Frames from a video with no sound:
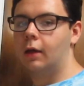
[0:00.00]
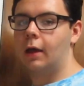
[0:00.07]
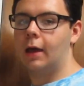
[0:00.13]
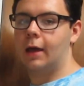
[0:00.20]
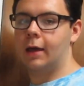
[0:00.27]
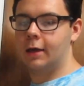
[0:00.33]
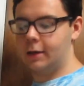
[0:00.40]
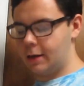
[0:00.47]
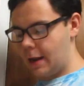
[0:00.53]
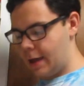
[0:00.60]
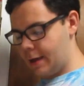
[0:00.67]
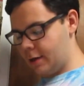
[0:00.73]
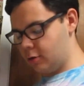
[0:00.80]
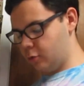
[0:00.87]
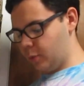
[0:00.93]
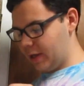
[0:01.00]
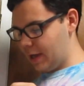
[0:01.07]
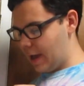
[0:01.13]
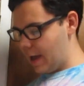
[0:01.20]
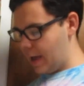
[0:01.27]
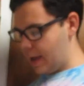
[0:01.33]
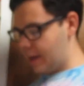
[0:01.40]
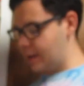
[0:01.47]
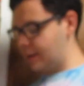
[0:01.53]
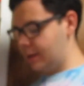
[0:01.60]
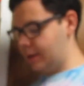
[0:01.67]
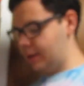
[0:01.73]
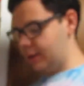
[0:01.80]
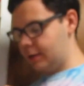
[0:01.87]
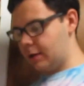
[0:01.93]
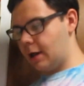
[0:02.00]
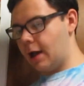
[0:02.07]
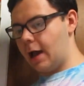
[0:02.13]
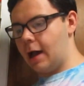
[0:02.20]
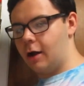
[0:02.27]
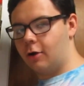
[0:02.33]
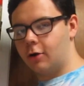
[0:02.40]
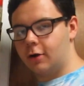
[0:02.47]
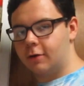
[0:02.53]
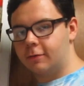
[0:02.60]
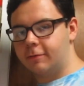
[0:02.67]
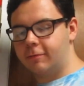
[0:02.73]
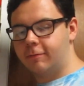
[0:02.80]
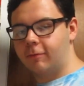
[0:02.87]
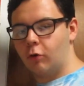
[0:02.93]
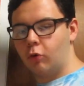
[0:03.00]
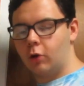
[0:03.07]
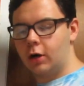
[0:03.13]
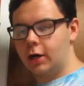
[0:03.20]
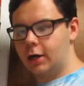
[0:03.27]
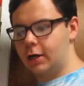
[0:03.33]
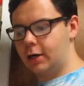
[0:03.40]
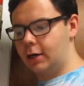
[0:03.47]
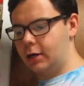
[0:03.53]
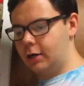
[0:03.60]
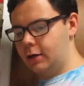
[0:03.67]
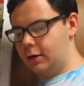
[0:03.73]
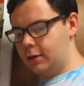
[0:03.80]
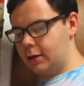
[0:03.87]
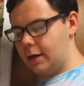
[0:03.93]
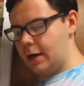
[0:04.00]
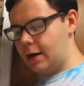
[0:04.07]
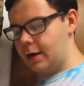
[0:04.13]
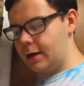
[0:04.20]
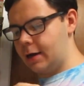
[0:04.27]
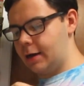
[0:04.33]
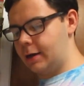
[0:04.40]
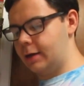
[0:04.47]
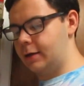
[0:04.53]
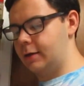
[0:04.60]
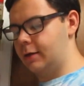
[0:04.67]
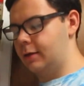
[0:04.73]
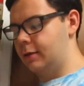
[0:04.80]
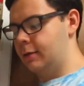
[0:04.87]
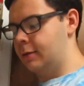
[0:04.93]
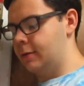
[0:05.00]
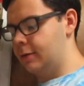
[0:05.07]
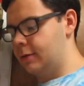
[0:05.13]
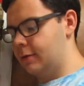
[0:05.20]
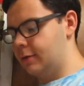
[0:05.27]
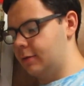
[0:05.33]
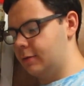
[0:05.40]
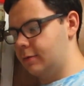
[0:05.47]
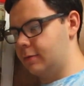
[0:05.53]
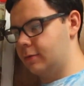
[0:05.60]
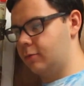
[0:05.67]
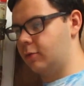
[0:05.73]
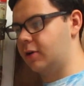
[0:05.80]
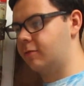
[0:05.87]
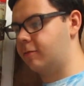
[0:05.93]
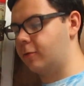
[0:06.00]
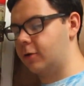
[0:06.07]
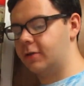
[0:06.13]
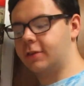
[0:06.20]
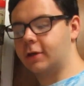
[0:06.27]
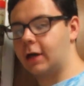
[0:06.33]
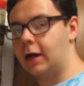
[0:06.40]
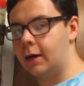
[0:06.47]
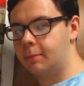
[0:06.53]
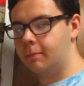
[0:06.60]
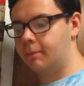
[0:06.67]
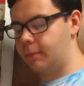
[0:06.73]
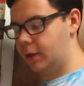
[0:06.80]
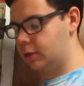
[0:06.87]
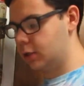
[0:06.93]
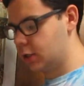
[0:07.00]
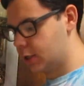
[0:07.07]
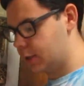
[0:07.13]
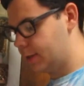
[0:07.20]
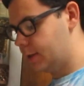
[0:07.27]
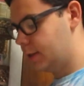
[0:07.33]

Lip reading: And now we add in our 1/4 cup milk.